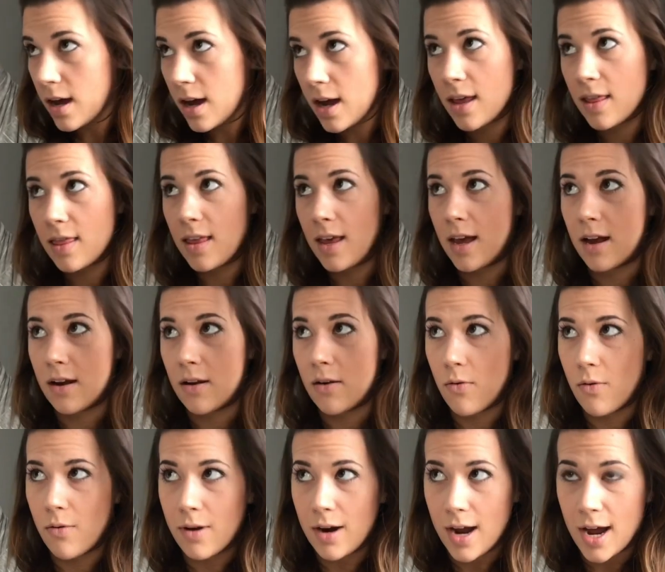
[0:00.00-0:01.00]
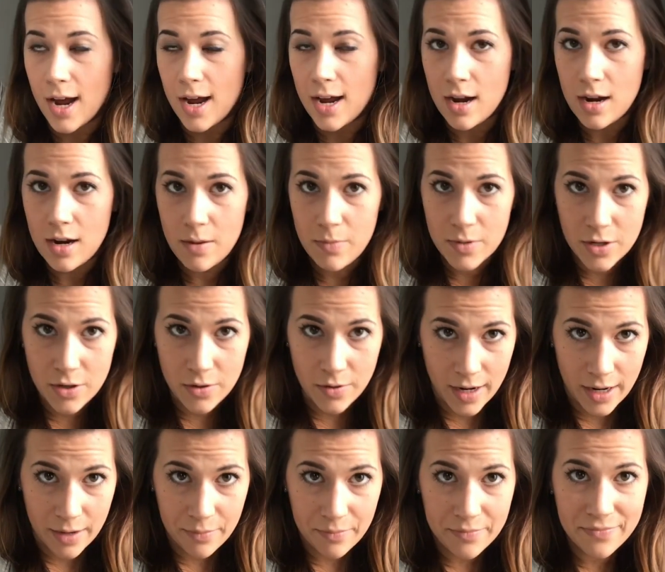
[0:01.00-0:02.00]
And then what I end up
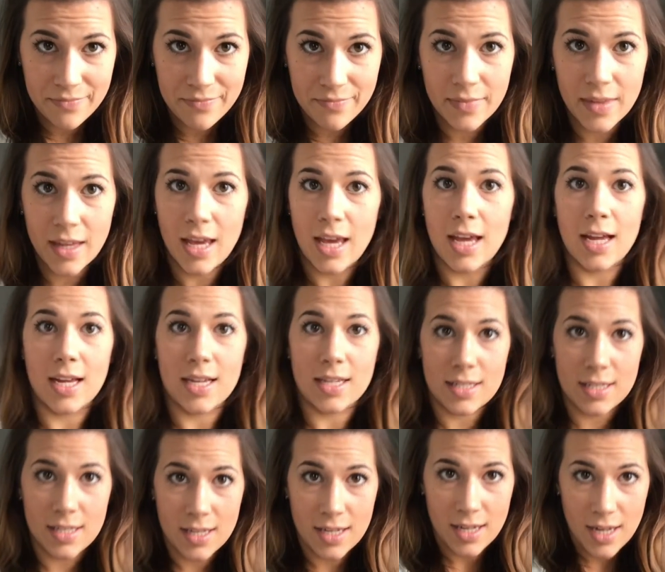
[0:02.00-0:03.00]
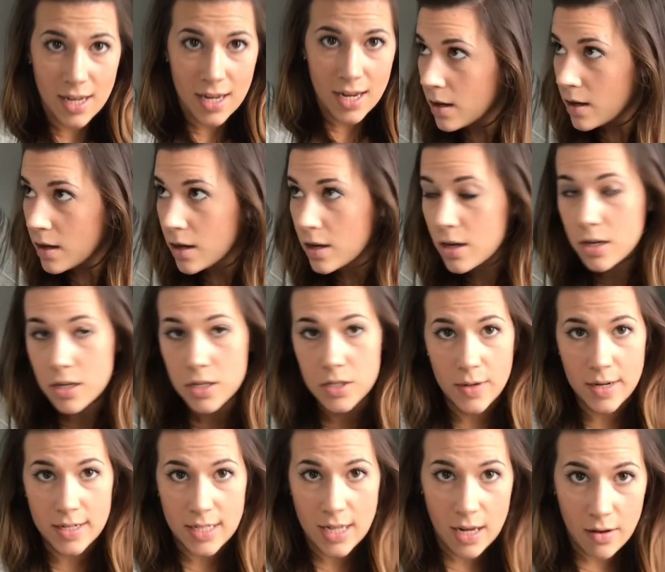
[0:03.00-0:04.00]
doing is,
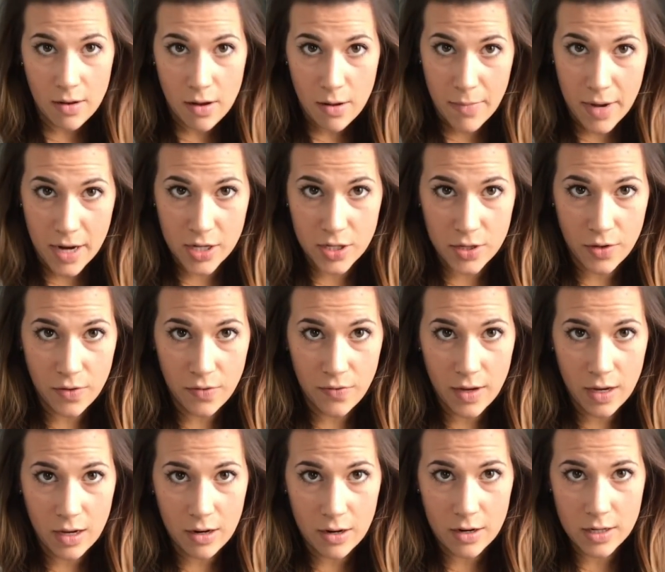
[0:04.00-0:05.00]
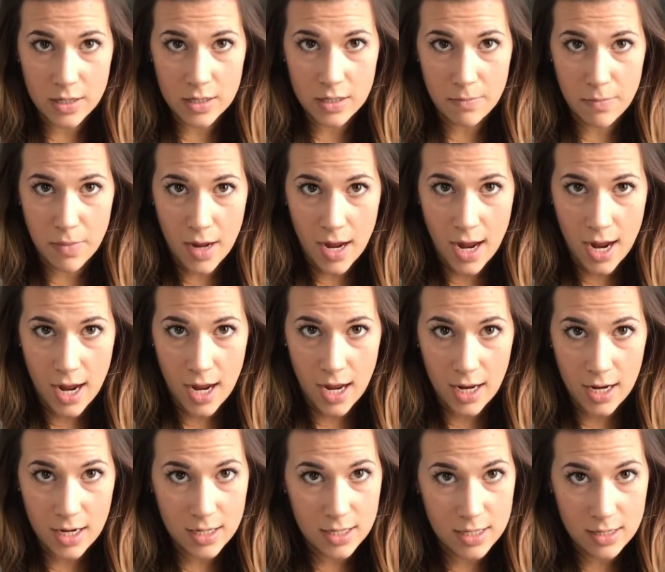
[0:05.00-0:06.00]
so I take my 2 fingers
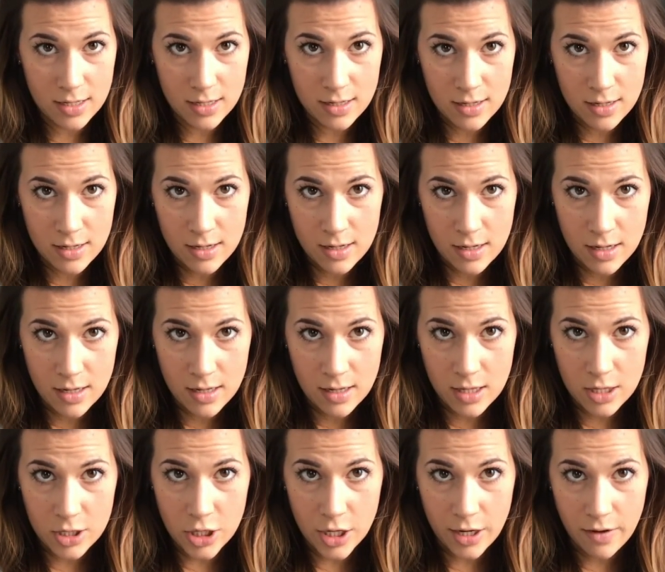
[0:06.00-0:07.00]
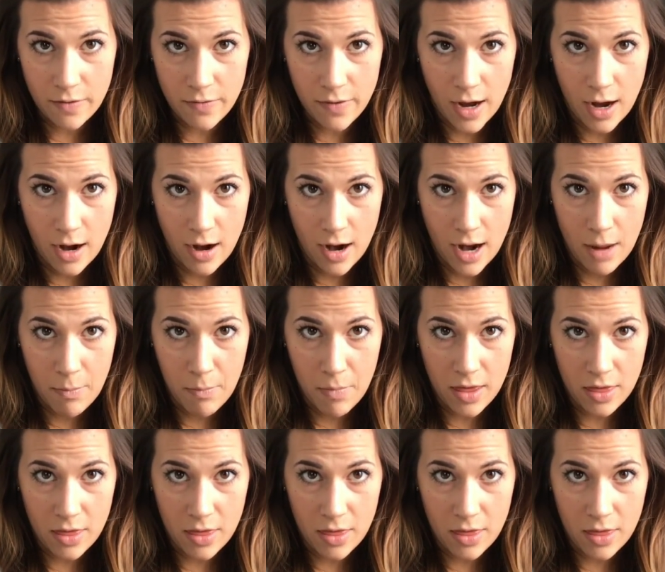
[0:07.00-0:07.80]
behind the chunk of hair and my